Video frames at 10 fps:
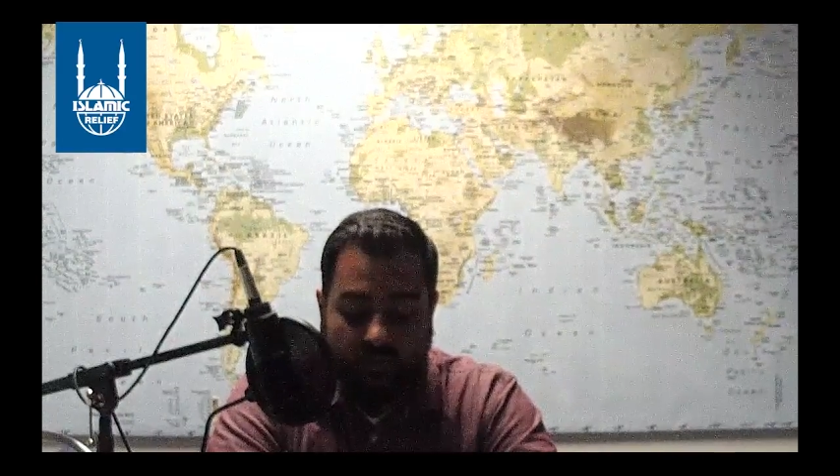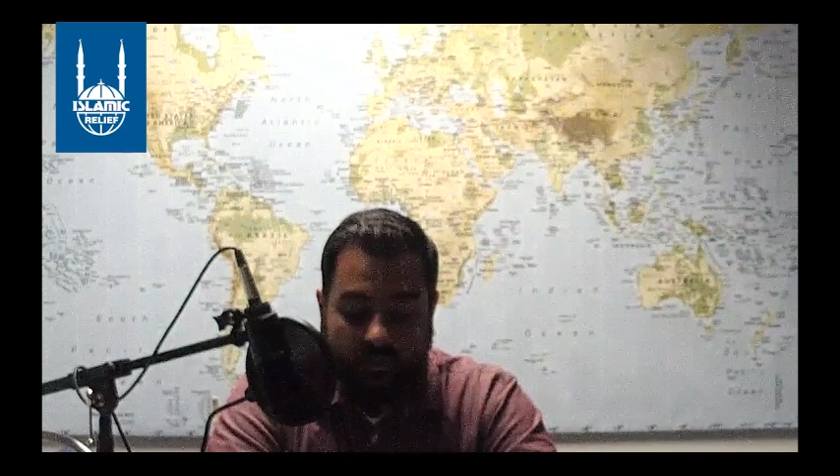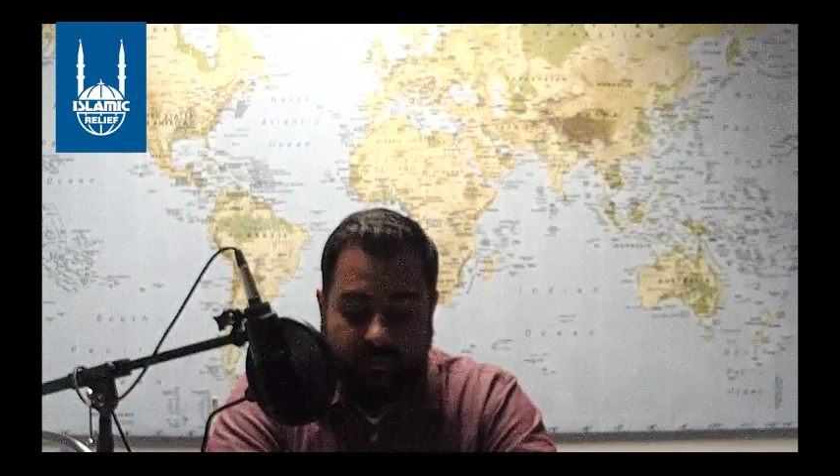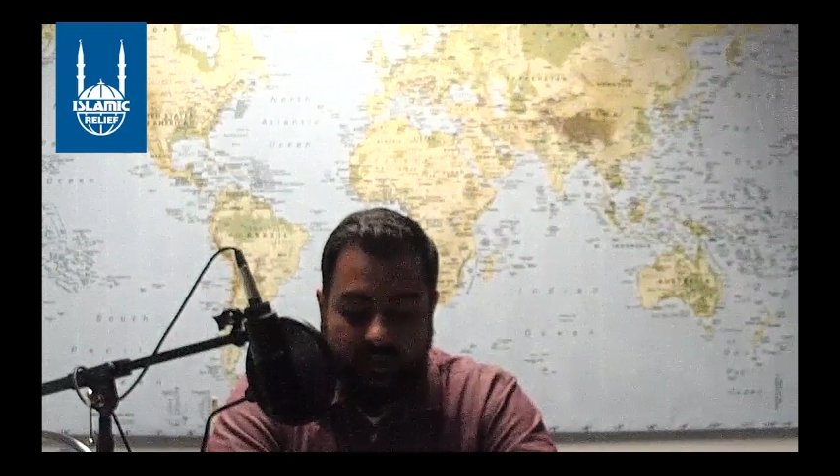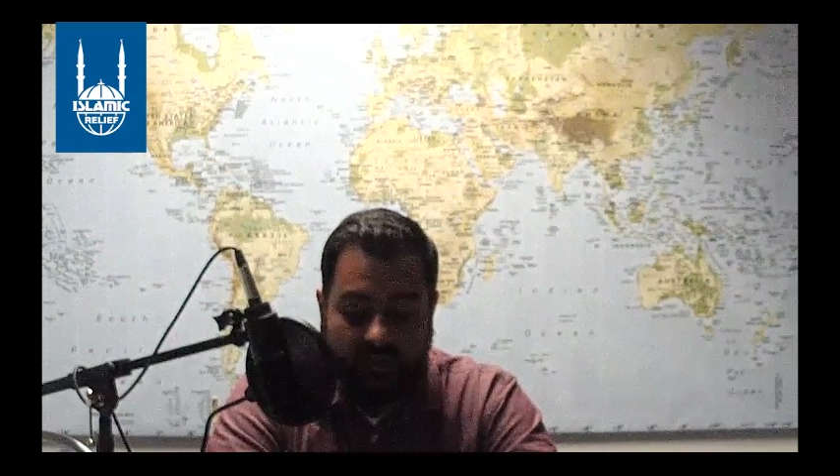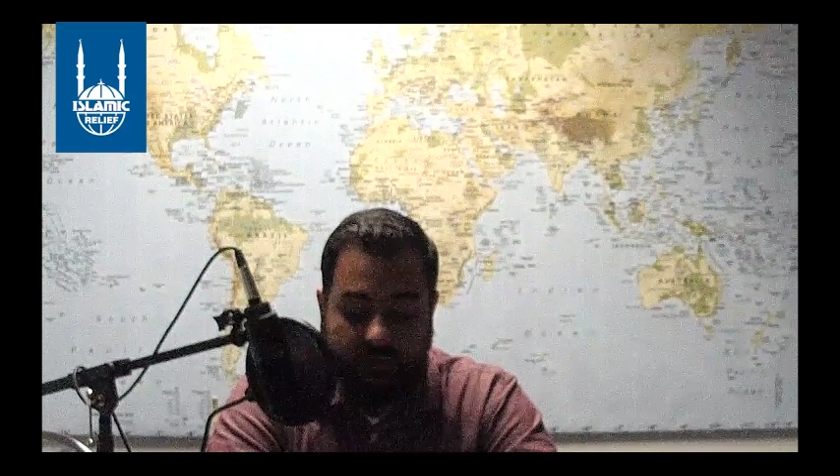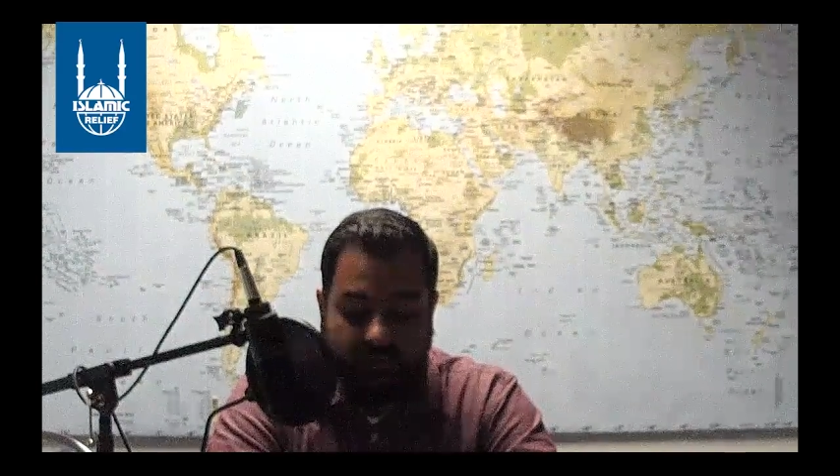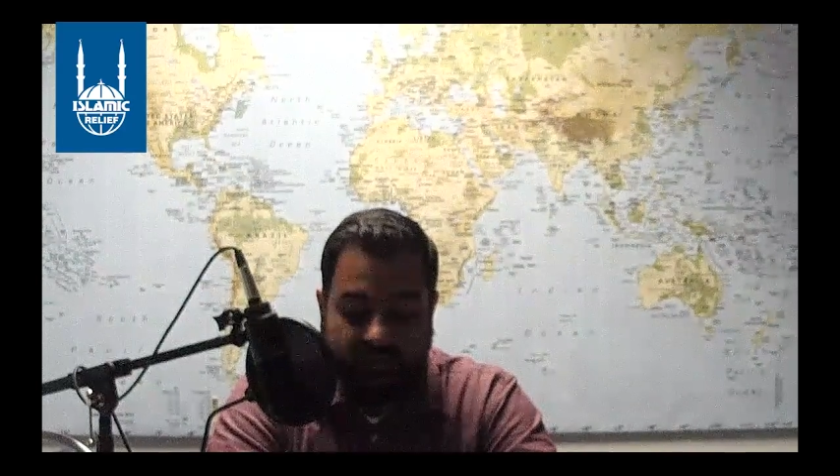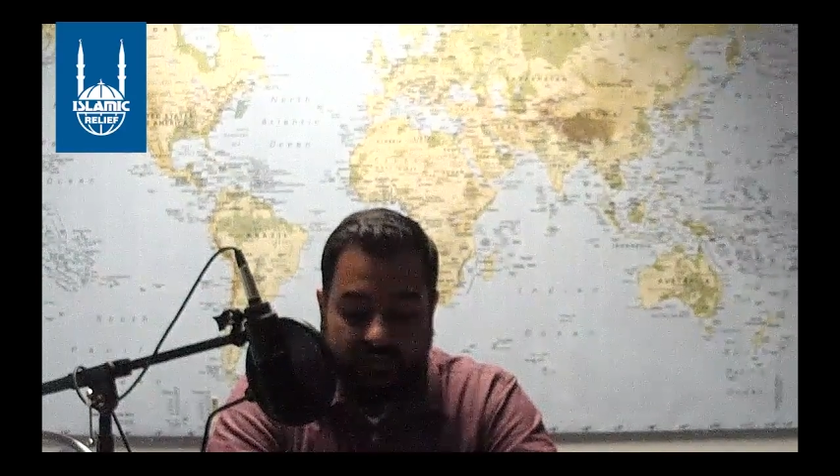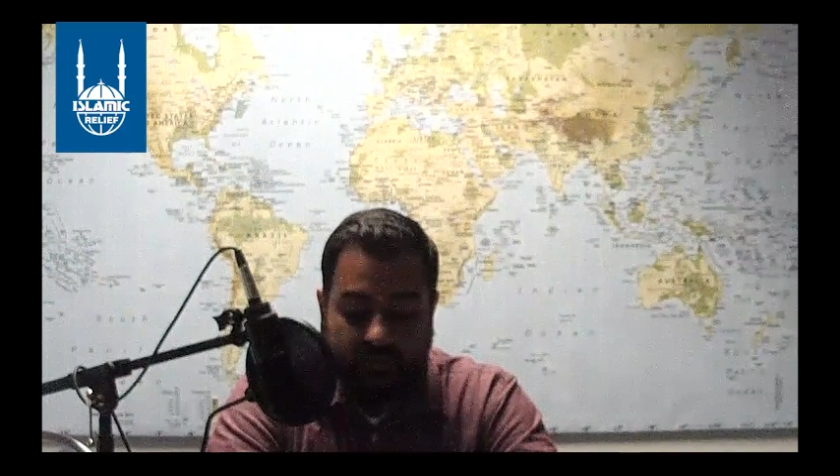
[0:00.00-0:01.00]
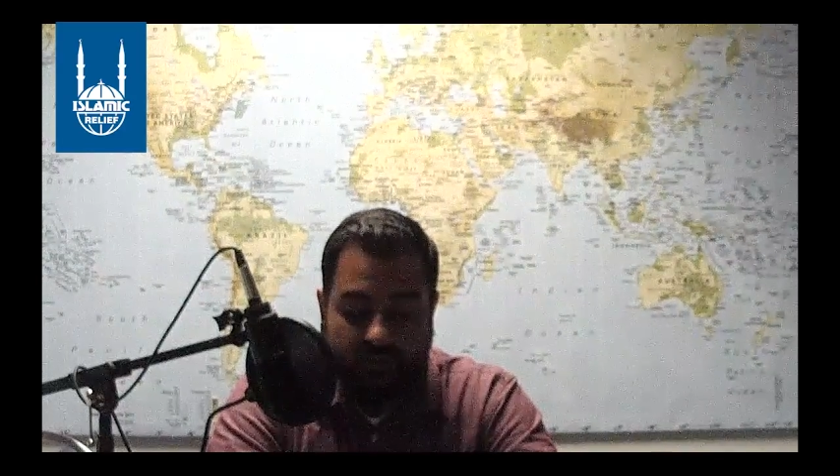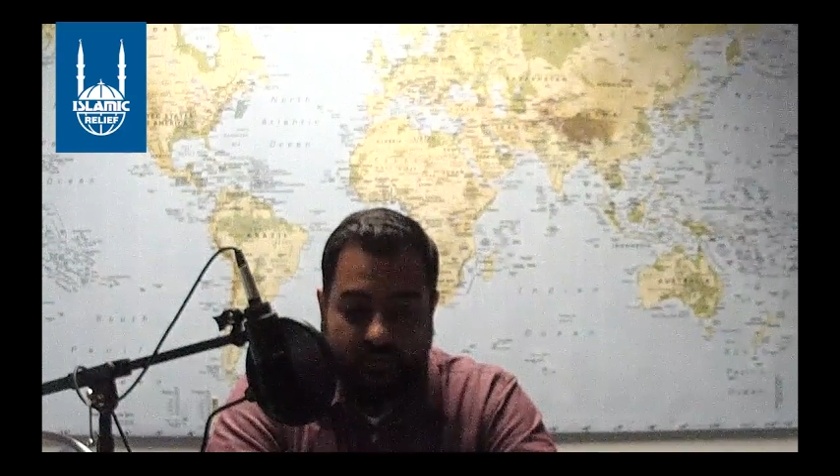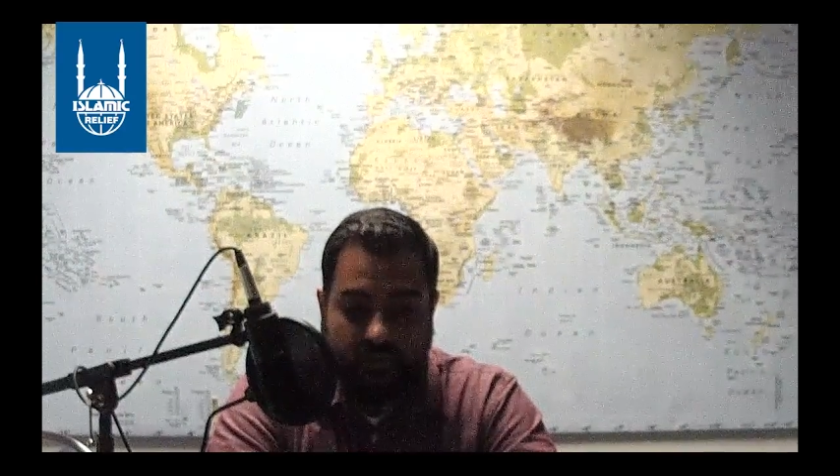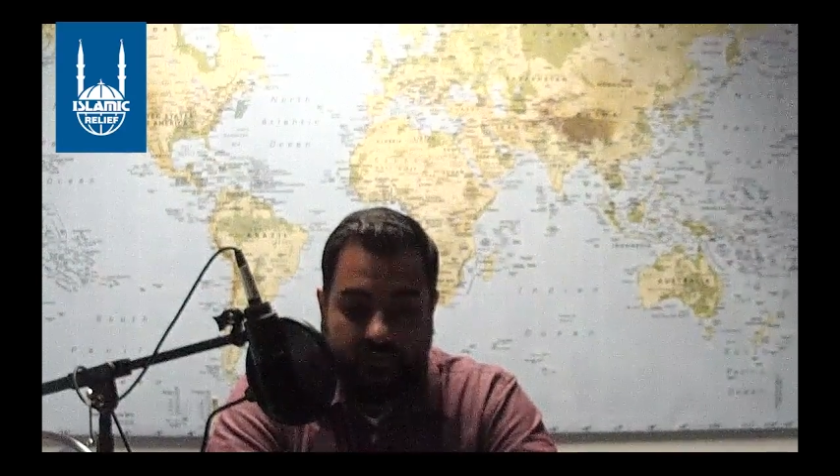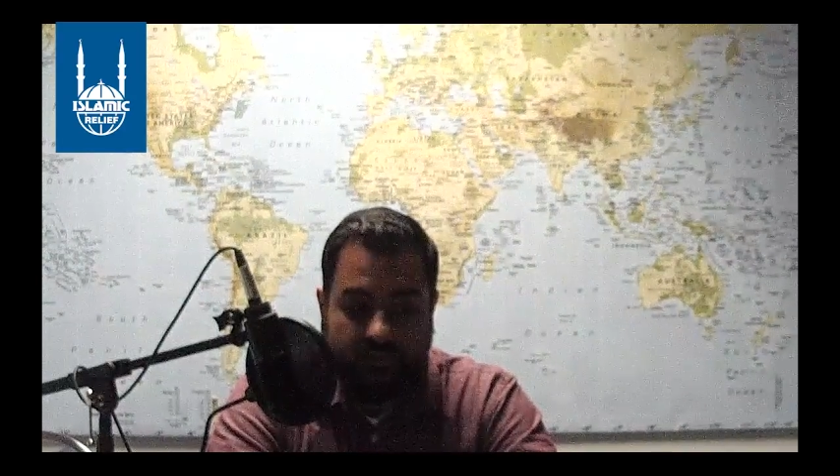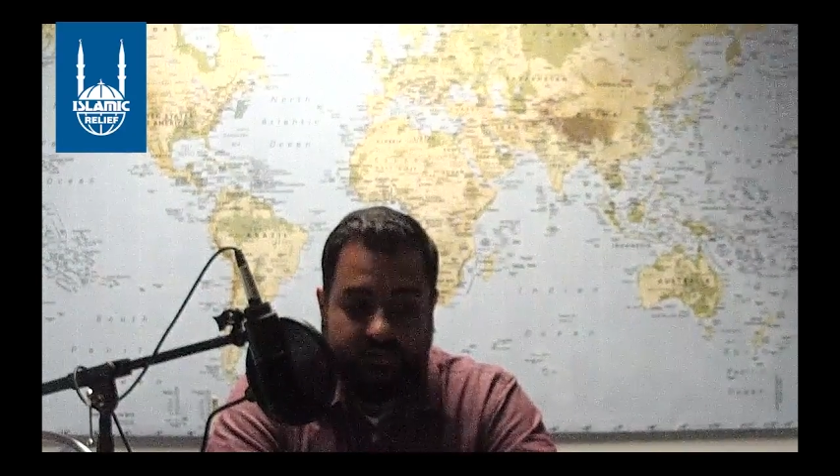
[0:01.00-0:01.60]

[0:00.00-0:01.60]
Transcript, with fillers: we'll be able to